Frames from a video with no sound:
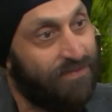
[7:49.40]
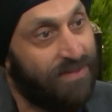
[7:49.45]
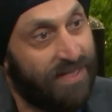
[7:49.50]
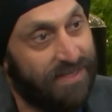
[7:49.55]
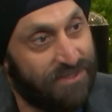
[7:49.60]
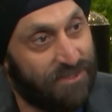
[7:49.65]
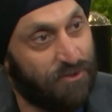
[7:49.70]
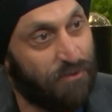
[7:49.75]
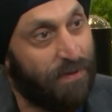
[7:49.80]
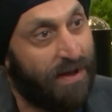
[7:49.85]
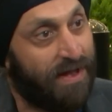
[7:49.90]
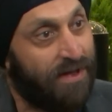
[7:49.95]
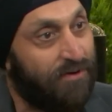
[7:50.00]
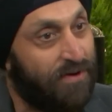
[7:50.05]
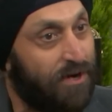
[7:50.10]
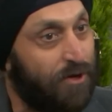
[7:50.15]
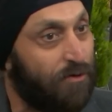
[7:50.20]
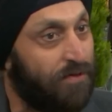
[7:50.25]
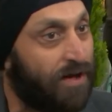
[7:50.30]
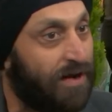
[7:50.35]
things to
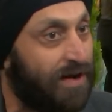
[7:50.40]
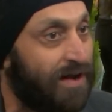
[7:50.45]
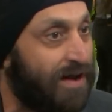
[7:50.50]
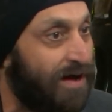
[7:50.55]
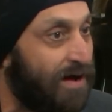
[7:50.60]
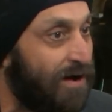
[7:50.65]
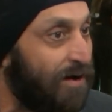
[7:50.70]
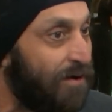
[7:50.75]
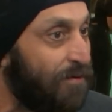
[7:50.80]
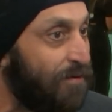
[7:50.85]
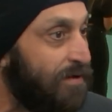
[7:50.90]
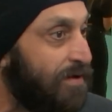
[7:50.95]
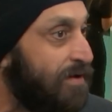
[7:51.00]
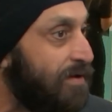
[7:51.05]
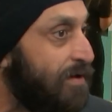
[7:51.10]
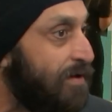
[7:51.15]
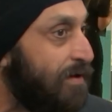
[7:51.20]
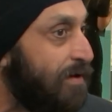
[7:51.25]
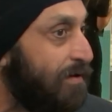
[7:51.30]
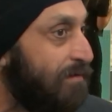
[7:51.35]
migrate to the cloud,
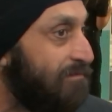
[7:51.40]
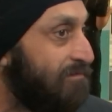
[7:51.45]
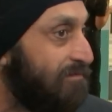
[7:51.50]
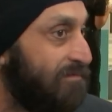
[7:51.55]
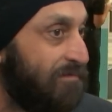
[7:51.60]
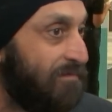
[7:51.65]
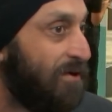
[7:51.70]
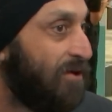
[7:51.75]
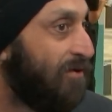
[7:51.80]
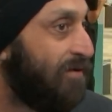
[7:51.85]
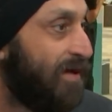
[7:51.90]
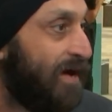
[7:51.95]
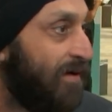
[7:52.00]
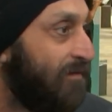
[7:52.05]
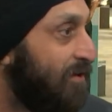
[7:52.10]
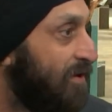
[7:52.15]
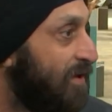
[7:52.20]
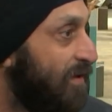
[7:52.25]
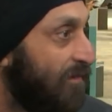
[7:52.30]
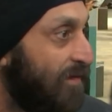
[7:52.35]
we don't
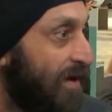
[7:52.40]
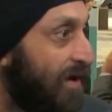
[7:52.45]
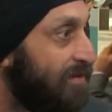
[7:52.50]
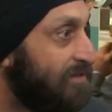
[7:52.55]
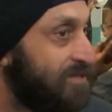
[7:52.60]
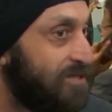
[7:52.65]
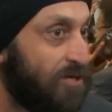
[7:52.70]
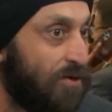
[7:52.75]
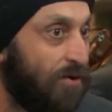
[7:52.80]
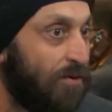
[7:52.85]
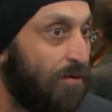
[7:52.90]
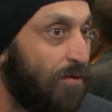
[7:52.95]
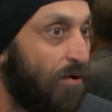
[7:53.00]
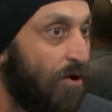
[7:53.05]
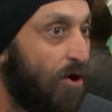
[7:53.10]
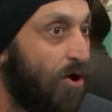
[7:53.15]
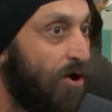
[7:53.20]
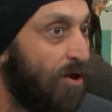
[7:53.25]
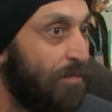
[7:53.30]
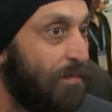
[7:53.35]
have any of that. So
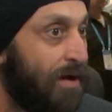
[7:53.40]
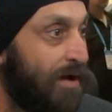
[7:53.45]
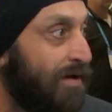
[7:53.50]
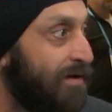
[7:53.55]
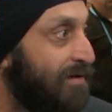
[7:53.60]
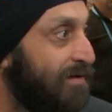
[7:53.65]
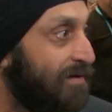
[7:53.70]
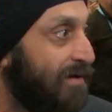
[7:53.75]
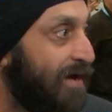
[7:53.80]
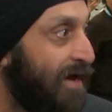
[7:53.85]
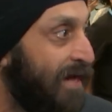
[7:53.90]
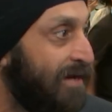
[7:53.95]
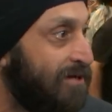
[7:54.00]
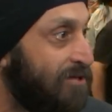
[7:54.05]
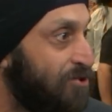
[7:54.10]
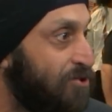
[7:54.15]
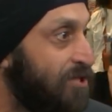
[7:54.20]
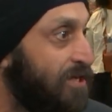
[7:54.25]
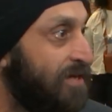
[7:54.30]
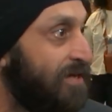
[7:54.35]
all my
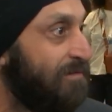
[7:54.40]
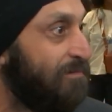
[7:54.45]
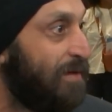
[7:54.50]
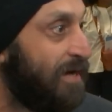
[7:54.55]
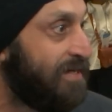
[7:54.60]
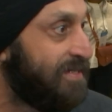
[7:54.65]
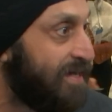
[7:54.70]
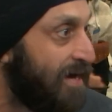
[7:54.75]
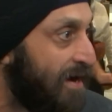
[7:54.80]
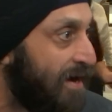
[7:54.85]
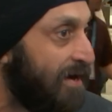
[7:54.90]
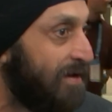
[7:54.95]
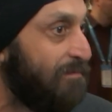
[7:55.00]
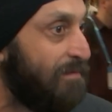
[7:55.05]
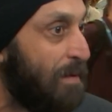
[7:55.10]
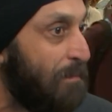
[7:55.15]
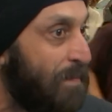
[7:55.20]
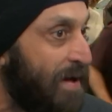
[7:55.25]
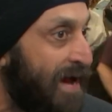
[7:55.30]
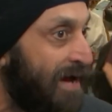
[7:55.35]
energy, my time,
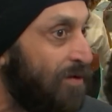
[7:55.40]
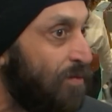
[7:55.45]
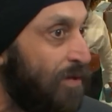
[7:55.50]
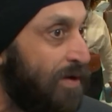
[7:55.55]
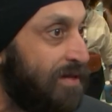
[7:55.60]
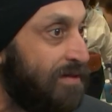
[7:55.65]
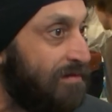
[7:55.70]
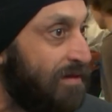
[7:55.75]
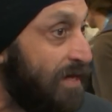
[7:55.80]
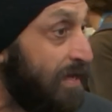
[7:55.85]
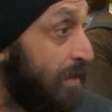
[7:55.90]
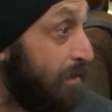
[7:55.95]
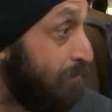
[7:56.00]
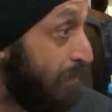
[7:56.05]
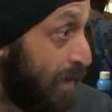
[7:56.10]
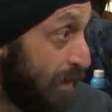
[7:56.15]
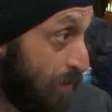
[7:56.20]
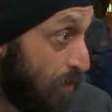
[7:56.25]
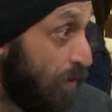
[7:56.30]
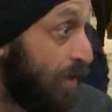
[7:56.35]
my bandwidth, and
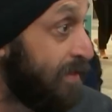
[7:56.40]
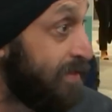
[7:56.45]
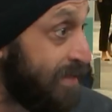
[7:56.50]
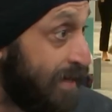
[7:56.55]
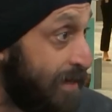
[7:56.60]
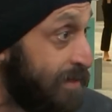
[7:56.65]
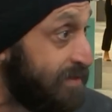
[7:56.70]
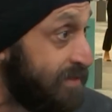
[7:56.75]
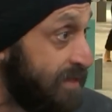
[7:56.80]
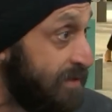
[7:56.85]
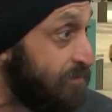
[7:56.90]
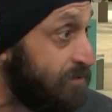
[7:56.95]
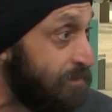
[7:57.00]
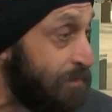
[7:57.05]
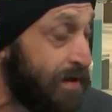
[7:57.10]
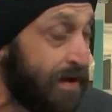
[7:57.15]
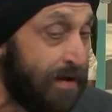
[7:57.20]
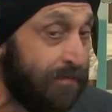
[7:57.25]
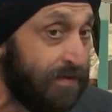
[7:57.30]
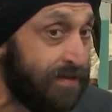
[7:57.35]
my entire team's
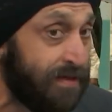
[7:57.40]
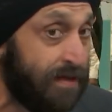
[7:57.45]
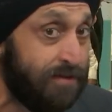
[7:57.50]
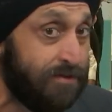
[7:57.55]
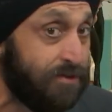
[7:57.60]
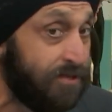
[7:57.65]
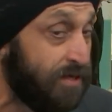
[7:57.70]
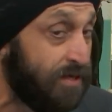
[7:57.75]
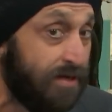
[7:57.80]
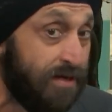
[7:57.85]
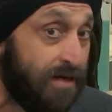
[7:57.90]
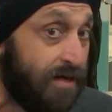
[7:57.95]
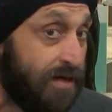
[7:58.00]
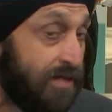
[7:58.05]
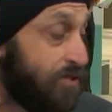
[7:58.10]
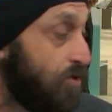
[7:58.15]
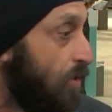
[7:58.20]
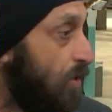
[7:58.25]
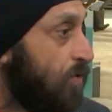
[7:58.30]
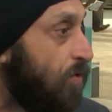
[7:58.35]
bandwidth energy
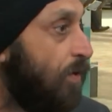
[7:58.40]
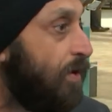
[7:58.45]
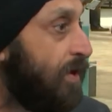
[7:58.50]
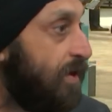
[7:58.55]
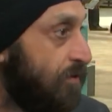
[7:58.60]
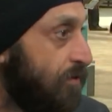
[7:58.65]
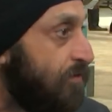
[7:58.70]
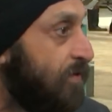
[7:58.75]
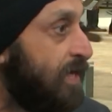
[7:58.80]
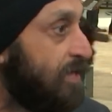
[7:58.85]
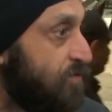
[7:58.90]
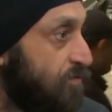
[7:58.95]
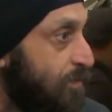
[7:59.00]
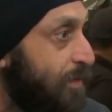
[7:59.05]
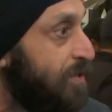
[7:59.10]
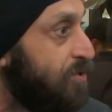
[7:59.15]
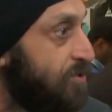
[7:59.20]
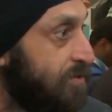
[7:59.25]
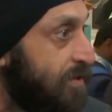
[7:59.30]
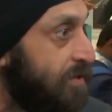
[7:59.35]
is all going into
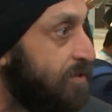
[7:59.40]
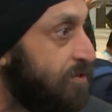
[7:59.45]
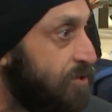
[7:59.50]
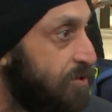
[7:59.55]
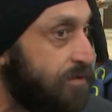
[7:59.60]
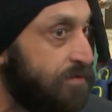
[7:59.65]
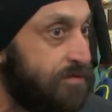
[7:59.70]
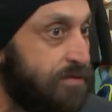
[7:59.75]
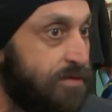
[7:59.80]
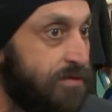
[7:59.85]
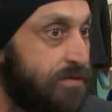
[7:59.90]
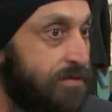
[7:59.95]
transformation initiatives.